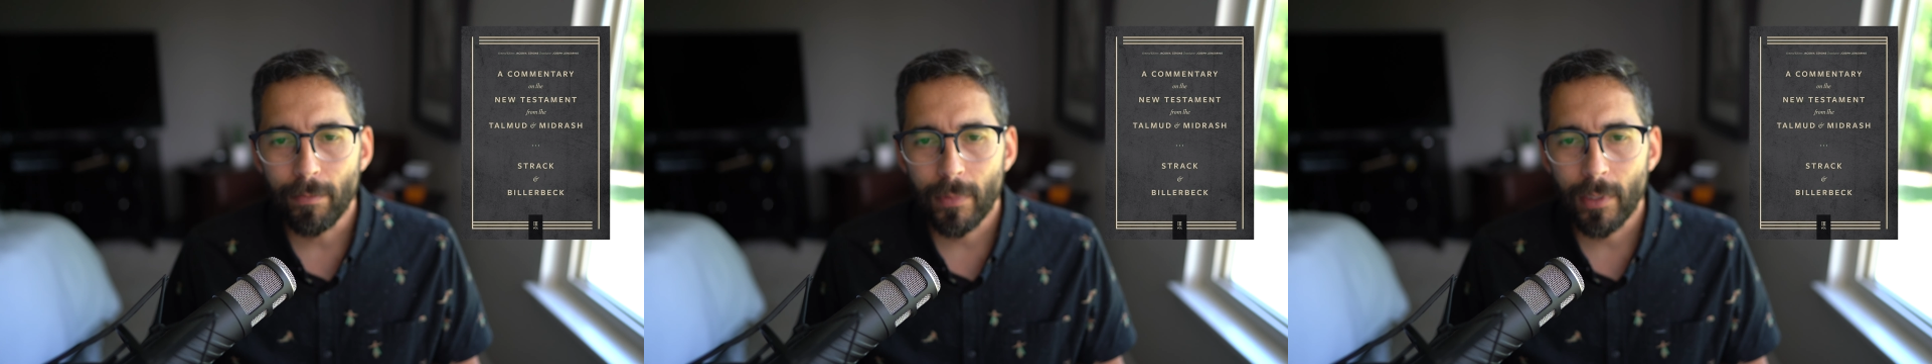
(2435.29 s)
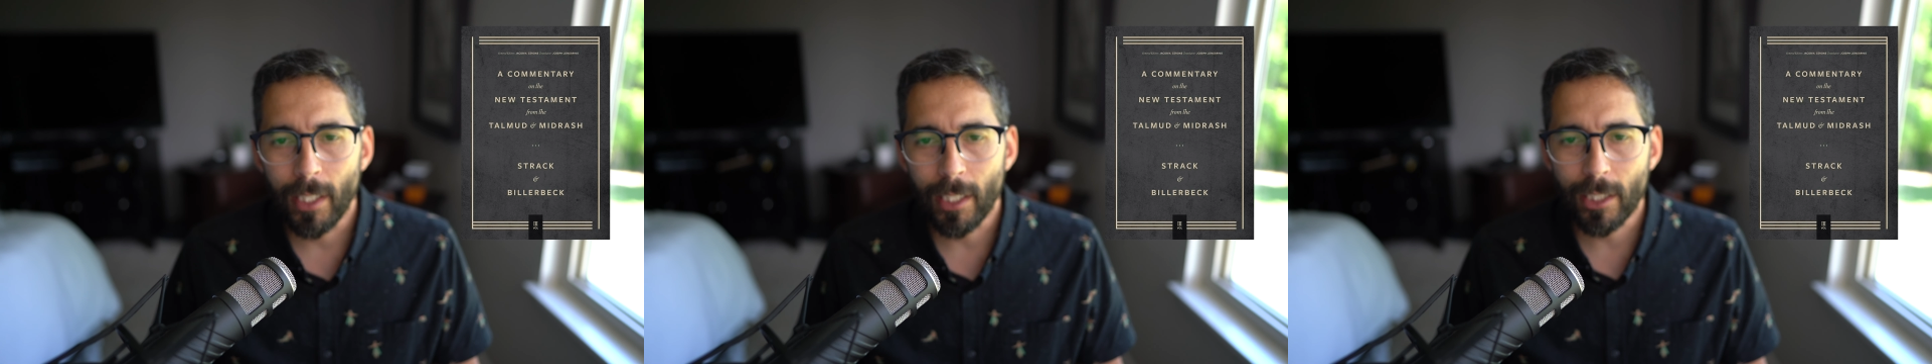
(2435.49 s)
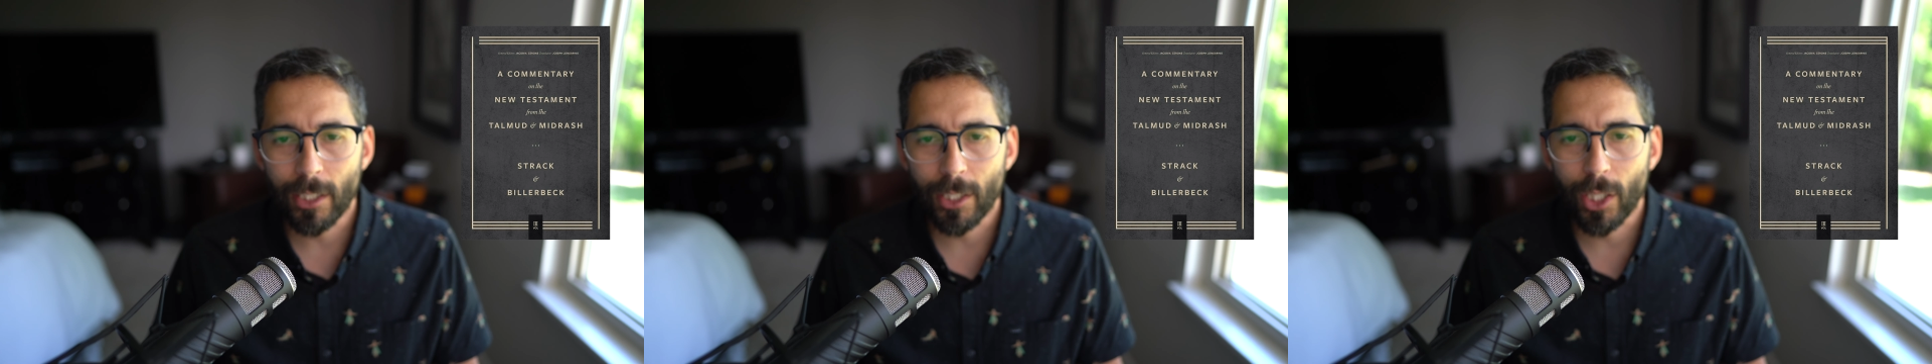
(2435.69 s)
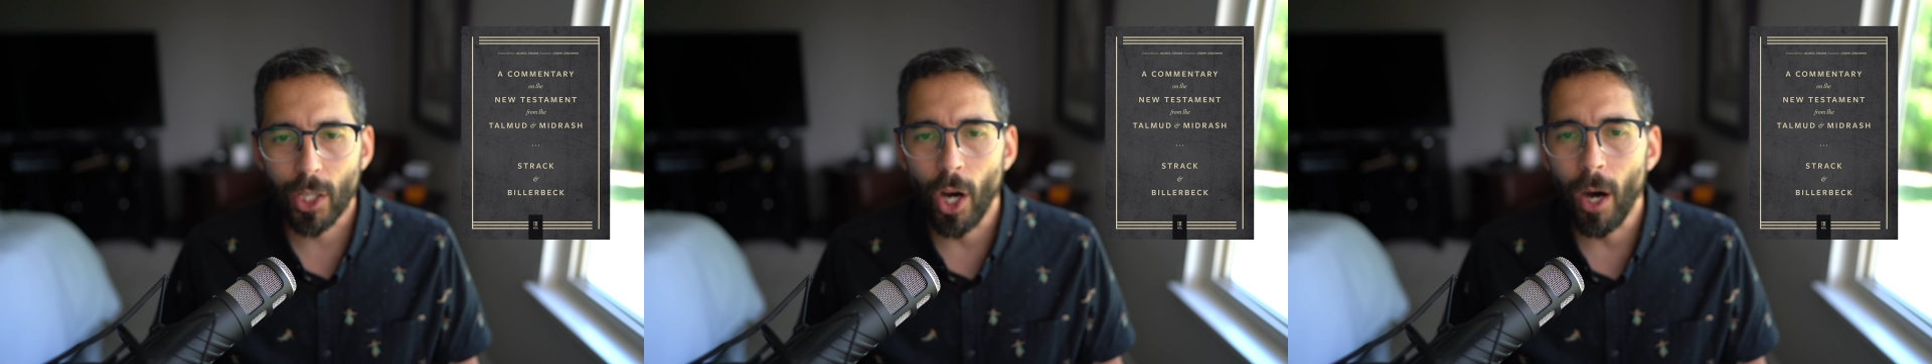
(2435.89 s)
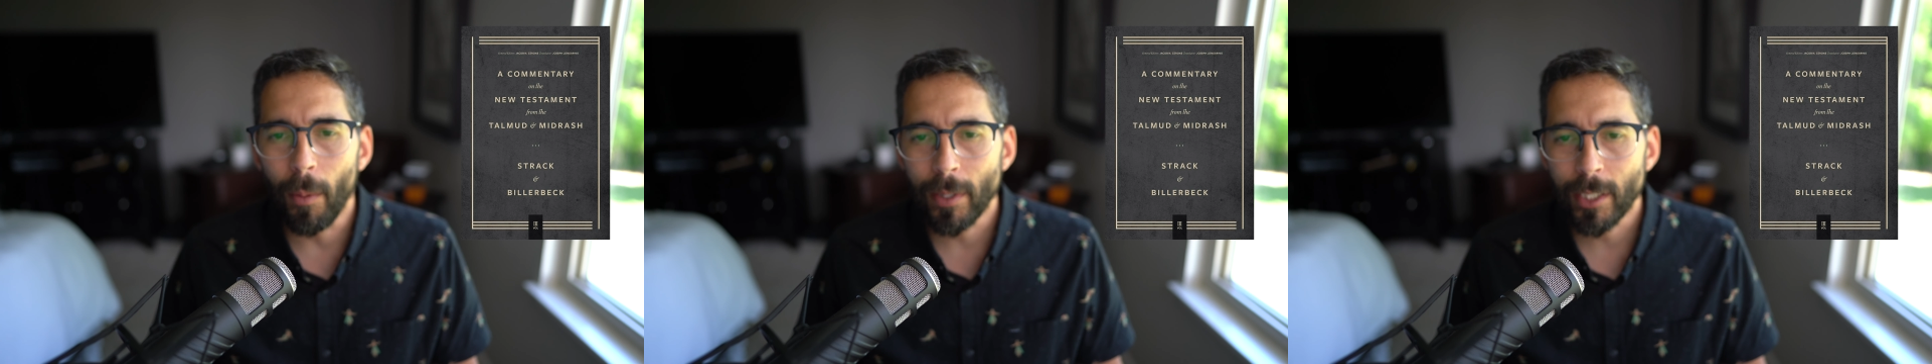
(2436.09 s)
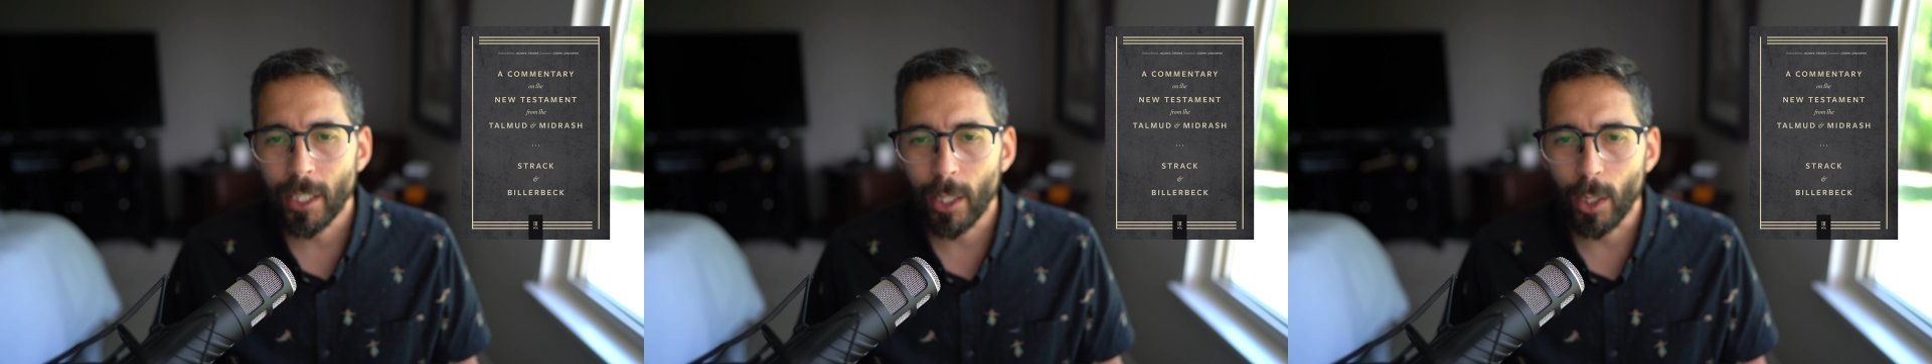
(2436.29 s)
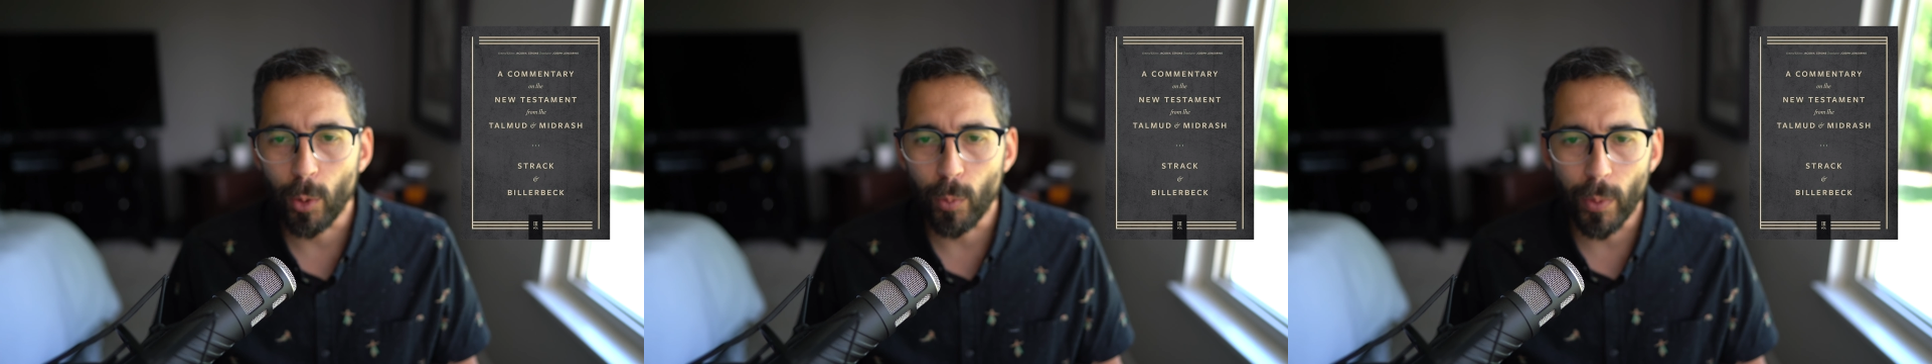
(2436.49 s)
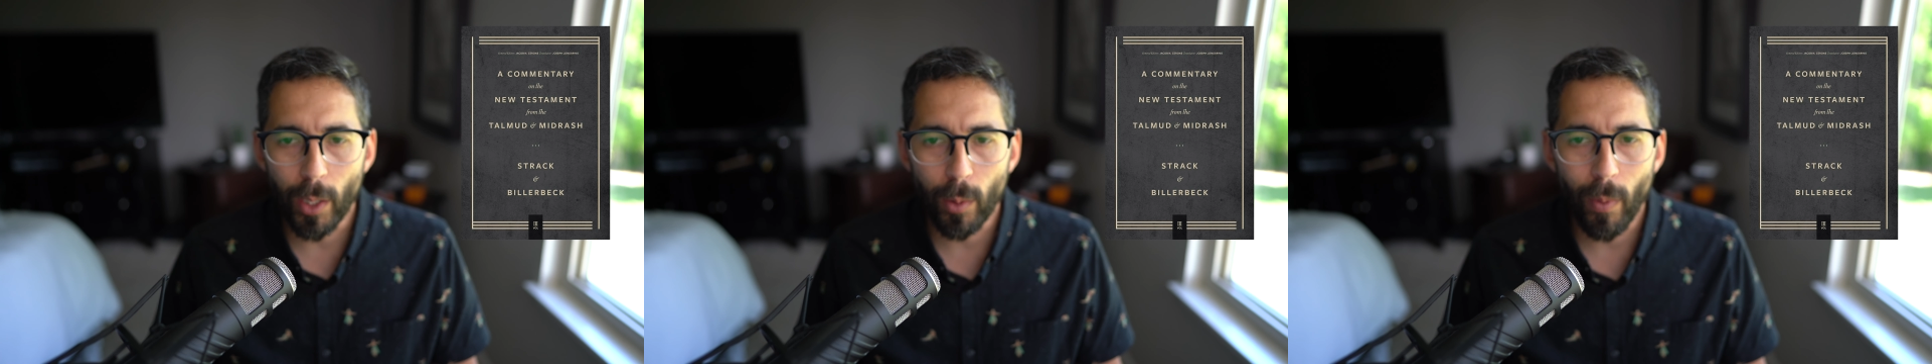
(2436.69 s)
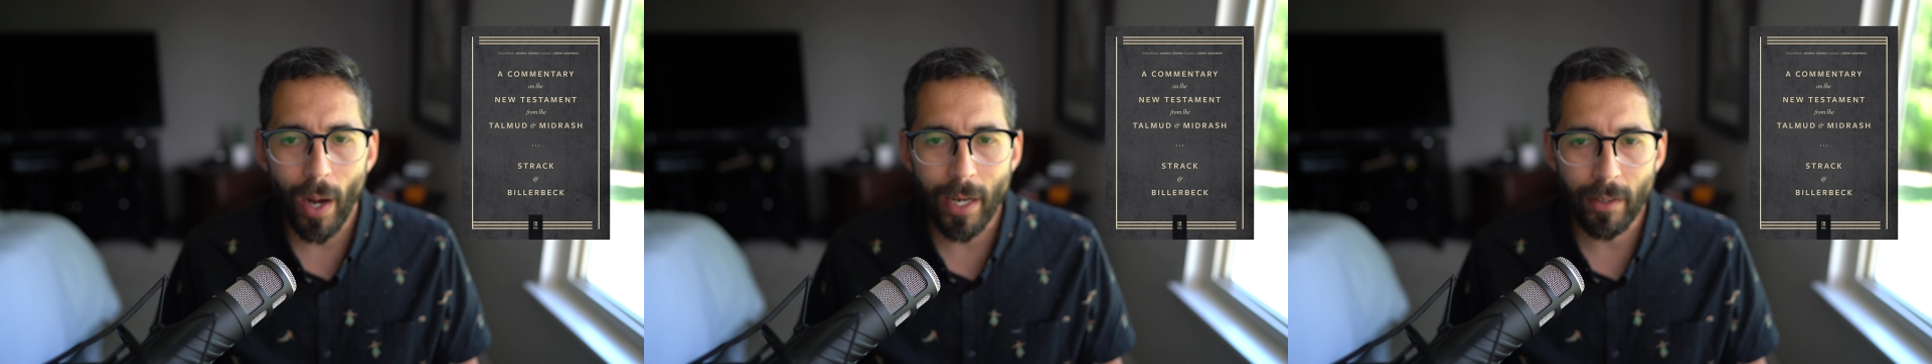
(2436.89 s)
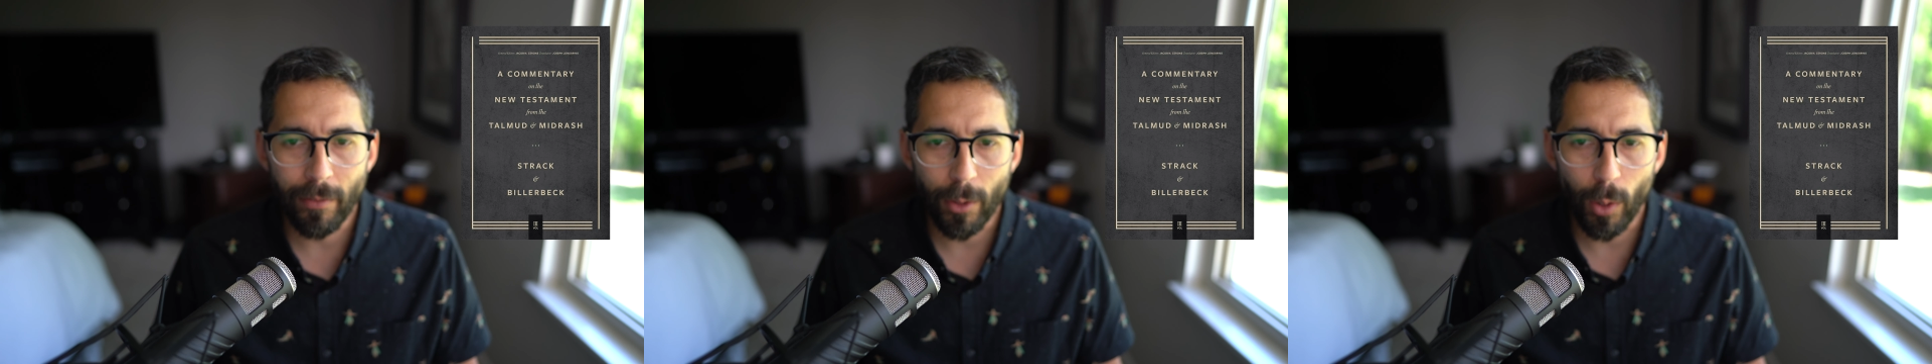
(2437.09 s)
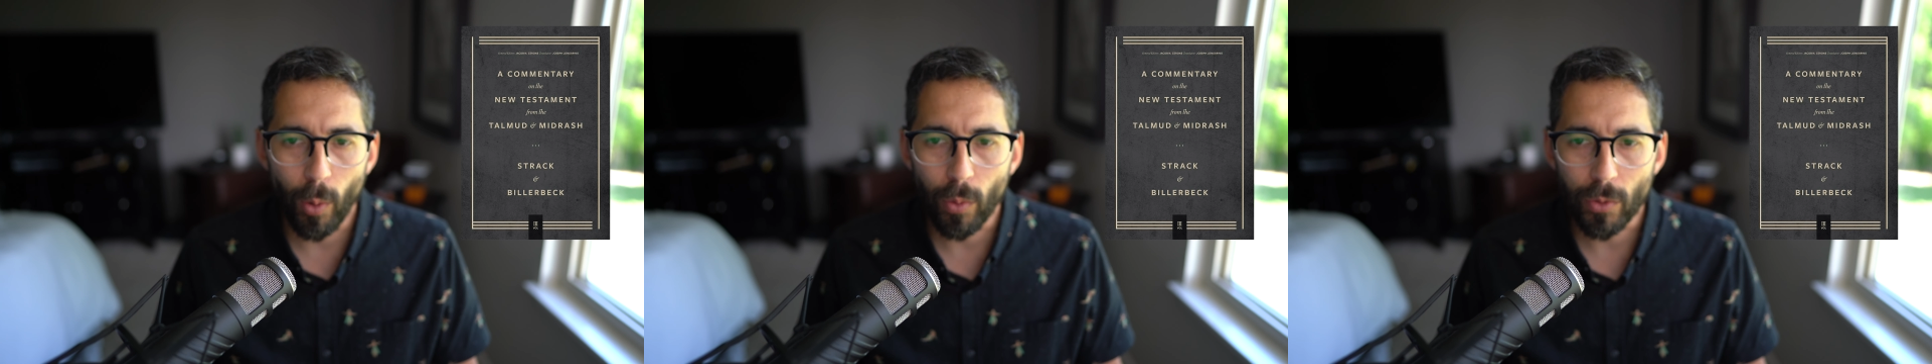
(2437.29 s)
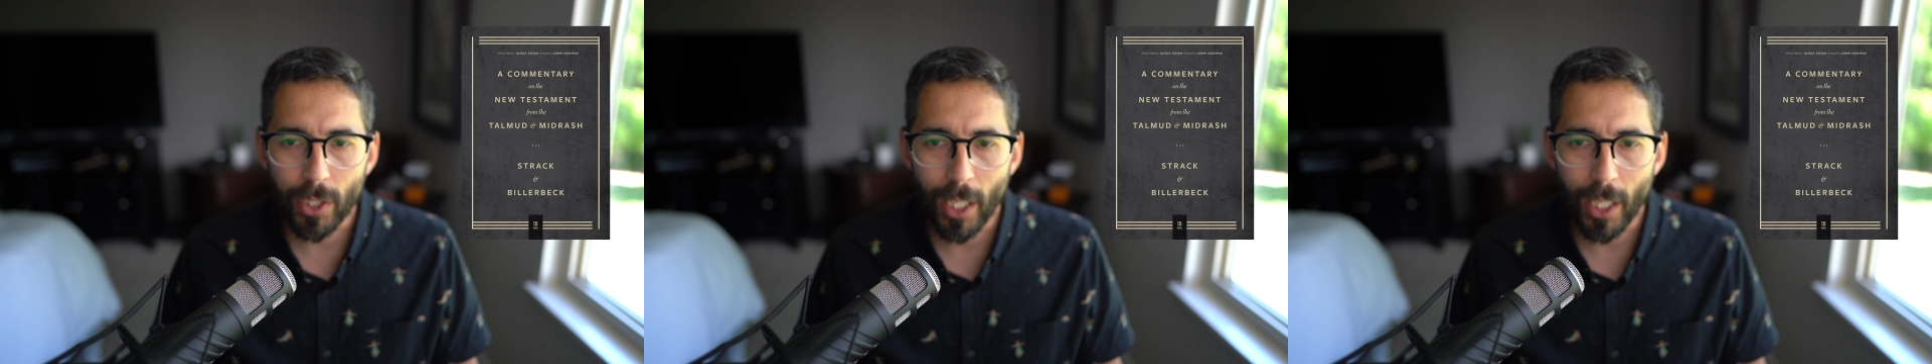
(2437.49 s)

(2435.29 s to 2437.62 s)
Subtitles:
This is a commentary or rewriting of the Old